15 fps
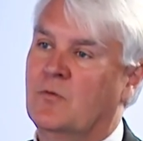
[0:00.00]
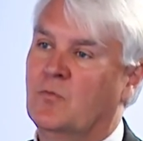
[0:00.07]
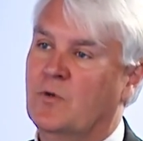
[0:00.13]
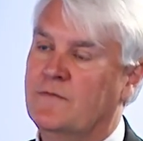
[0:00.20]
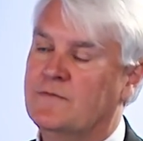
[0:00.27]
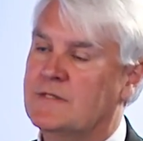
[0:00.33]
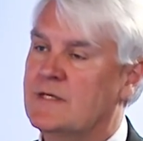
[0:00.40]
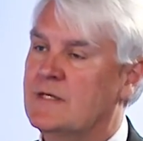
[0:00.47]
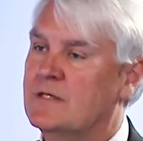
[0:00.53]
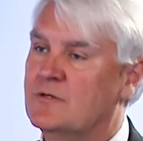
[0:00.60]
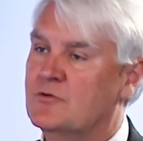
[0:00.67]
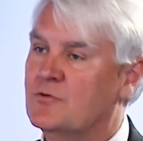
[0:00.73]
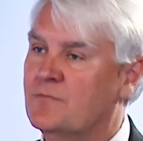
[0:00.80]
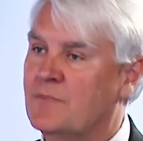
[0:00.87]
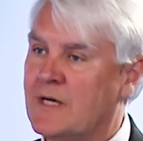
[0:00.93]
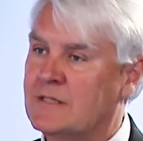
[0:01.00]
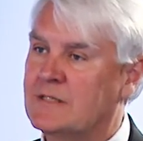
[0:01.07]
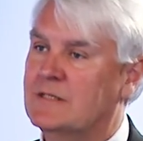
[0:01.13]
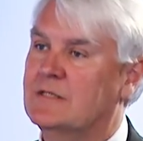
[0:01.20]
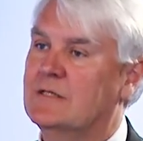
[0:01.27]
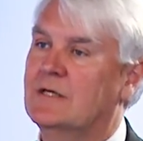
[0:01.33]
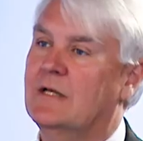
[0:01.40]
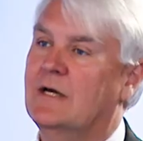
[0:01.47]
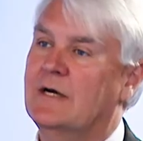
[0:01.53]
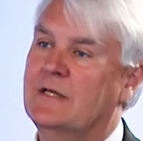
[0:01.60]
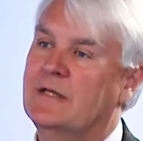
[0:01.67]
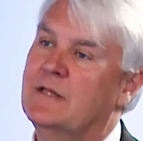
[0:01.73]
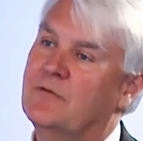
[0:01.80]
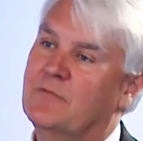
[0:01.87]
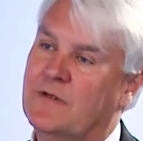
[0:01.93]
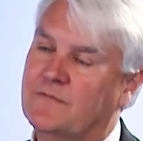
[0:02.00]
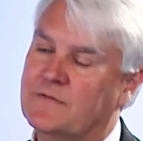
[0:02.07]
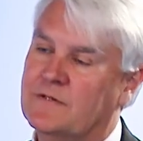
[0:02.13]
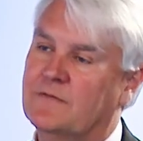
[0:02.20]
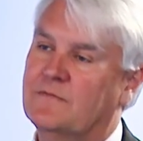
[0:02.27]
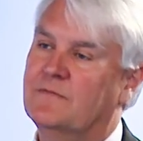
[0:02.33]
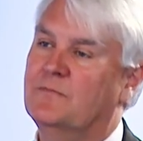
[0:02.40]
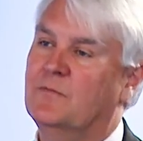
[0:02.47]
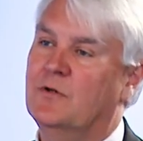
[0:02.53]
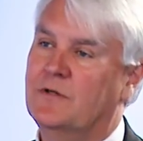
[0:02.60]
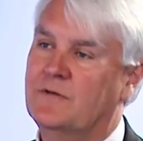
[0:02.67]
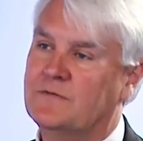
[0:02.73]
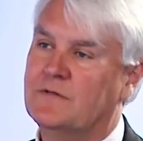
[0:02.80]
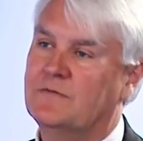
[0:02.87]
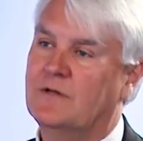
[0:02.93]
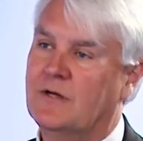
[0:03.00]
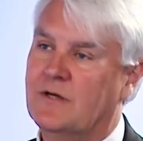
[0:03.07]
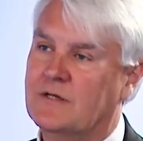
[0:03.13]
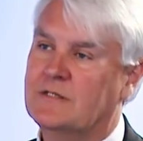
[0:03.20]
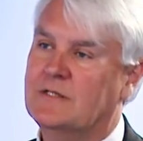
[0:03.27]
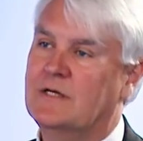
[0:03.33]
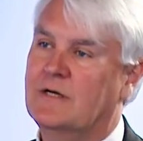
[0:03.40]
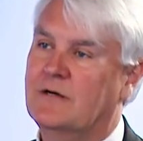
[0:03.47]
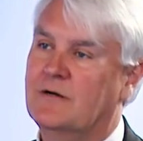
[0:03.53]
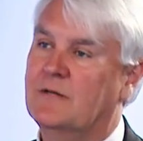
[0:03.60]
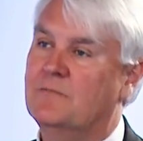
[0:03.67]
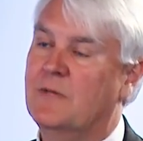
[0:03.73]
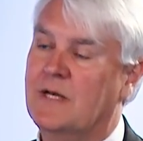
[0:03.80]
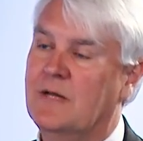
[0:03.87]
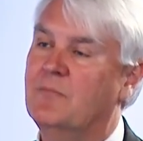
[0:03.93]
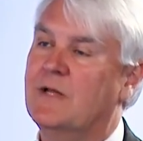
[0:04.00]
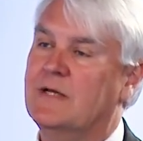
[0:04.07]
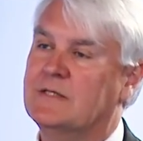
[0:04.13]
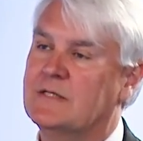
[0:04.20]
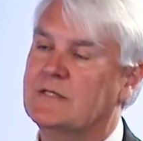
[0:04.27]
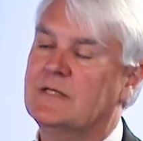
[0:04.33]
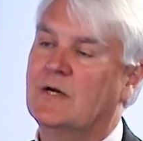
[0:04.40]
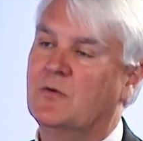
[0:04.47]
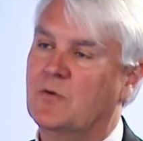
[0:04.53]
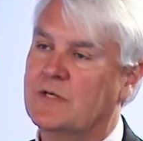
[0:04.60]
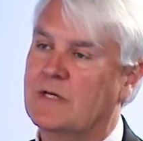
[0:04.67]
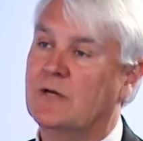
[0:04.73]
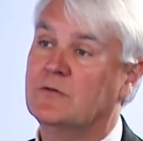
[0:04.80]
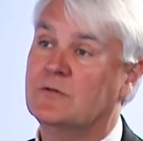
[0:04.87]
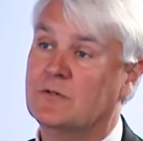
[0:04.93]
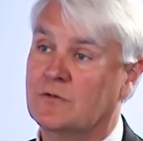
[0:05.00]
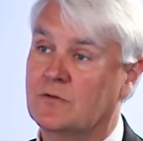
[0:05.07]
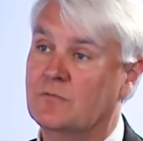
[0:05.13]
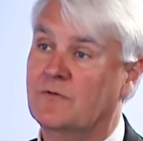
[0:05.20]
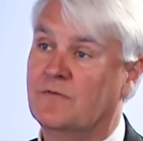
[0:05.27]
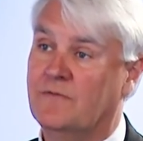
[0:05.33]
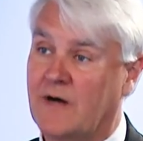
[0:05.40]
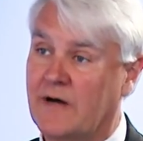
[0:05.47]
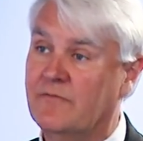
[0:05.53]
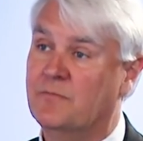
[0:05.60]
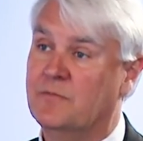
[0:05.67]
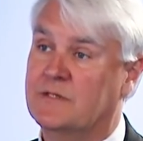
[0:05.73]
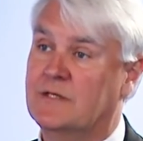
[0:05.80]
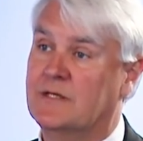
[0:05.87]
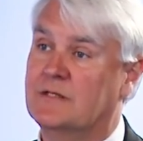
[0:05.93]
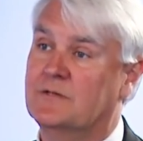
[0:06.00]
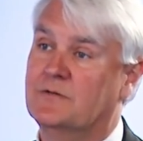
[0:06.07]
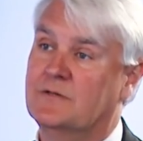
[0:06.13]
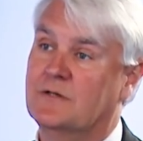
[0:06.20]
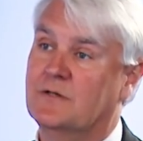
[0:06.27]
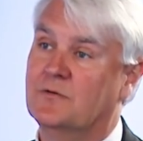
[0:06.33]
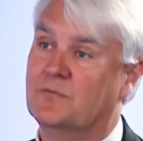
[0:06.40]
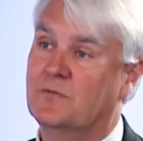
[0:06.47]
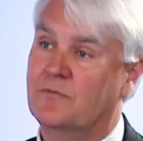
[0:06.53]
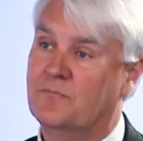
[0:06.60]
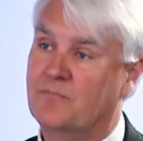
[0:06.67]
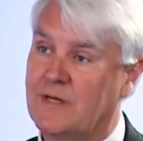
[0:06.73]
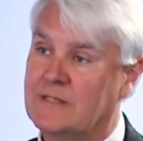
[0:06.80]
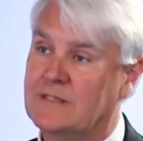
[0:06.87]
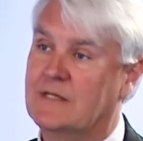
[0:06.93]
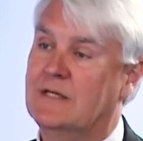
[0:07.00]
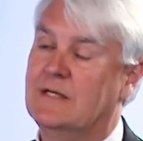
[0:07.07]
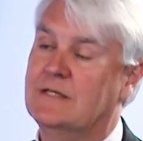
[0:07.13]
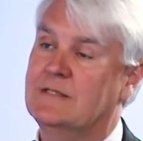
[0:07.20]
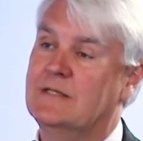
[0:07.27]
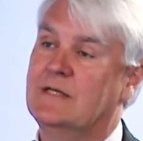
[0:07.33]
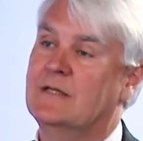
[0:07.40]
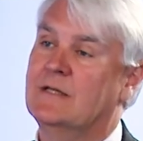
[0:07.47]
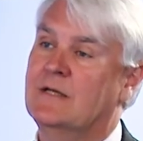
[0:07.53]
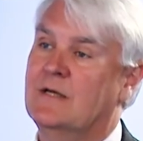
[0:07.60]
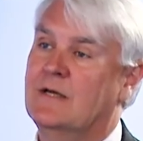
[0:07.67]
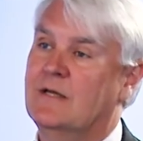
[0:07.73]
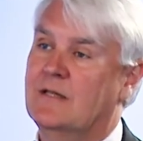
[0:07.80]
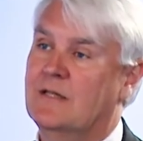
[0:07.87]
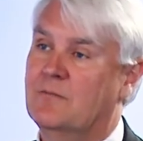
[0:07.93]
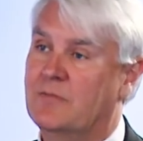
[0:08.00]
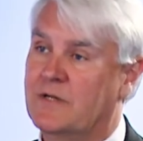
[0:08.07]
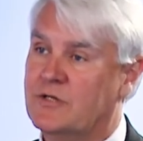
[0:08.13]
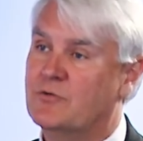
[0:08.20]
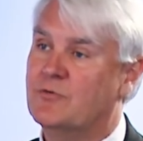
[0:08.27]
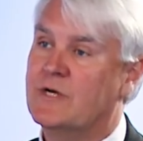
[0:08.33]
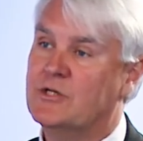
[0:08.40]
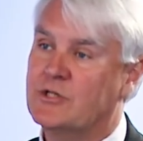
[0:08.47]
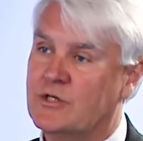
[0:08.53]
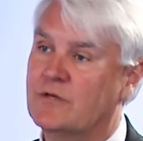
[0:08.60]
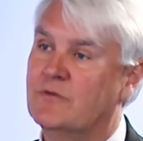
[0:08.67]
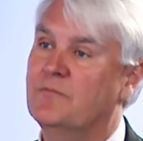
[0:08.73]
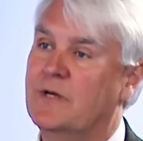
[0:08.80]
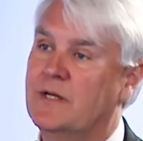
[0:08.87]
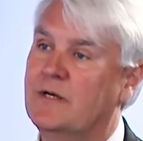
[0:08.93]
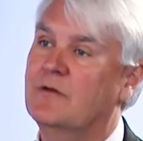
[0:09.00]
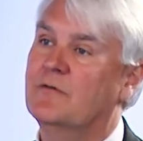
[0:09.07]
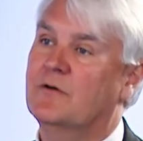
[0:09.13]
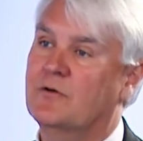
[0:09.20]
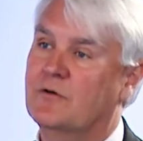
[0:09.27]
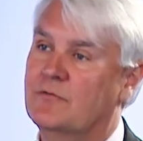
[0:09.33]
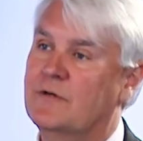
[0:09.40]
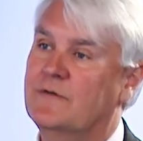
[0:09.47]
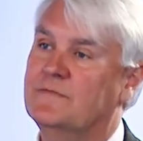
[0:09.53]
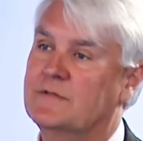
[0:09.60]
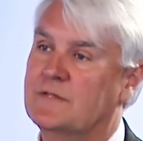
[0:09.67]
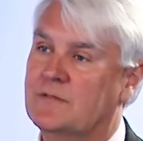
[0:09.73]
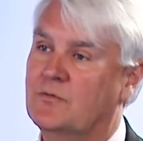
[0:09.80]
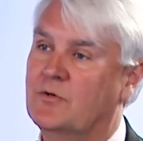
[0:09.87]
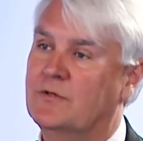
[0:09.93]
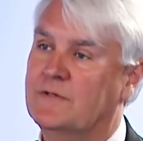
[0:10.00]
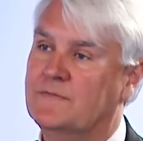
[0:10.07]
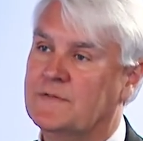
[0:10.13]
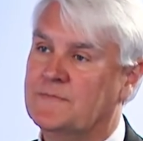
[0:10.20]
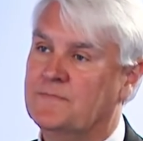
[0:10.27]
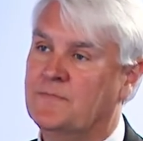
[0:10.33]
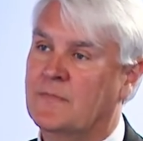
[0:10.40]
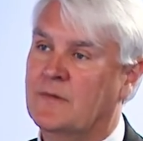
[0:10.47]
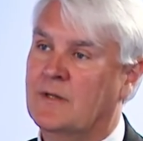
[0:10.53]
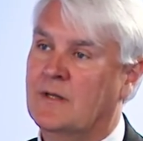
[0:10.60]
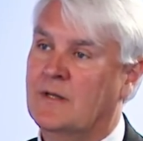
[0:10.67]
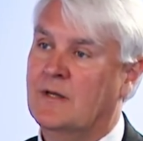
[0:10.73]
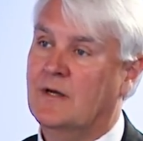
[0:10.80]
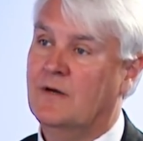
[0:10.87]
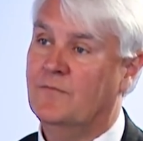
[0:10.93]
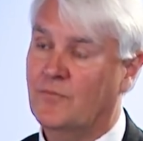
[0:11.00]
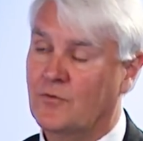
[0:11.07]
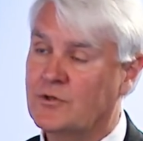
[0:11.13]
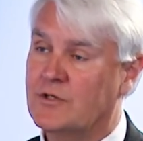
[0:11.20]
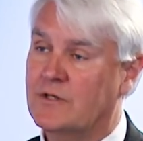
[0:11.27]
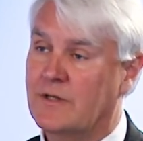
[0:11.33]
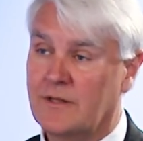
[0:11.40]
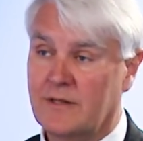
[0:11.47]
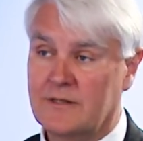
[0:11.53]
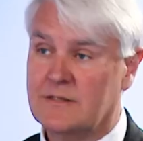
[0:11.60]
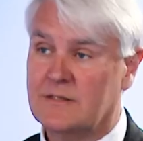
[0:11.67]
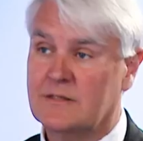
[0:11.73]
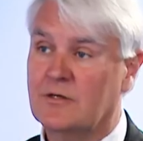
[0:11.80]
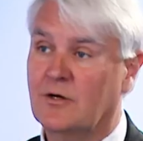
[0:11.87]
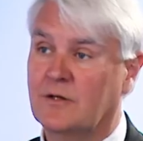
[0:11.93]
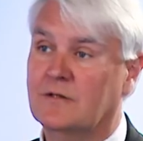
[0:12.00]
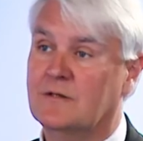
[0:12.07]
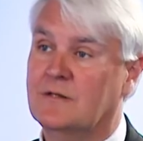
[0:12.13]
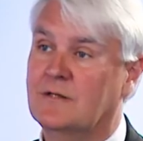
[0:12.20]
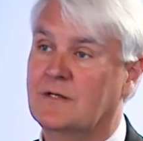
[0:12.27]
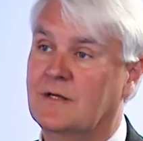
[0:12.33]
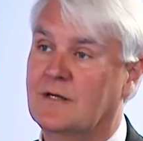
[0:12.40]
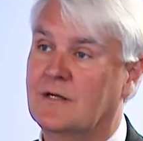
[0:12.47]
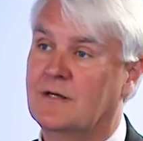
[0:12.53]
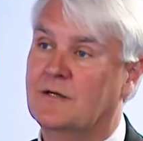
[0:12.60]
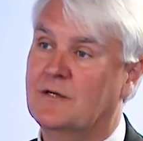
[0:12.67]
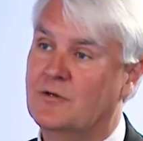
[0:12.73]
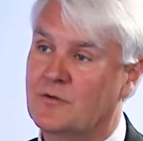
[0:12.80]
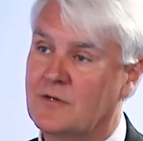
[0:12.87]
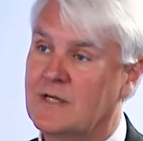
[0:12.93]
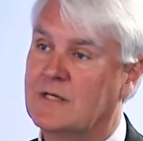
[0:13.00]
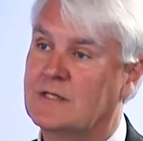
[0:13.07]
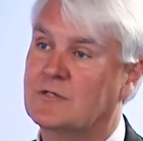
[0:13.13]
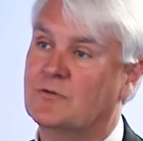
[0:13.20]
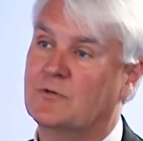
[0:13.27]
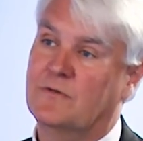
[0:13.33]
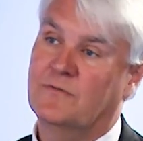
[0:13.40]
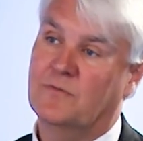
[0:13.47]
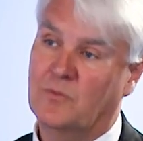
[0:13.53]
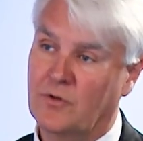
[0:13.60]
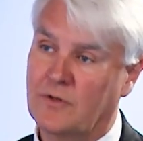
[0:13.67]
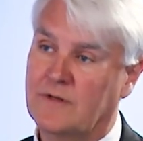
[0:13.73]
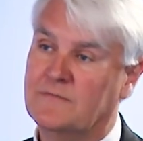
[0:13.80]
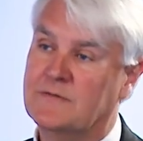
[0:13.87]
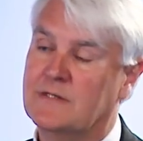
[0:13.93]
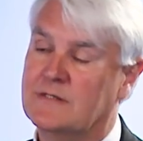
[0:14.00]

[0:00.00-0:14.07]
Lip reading: We've seen a dramatic decline in the reefs of Maldives over the last year, and many places now we're down to 5%. So we've basically seen the obliteration of many of the coral reefs in Maldives. Unfortunately, this is not a unique story for Maldives.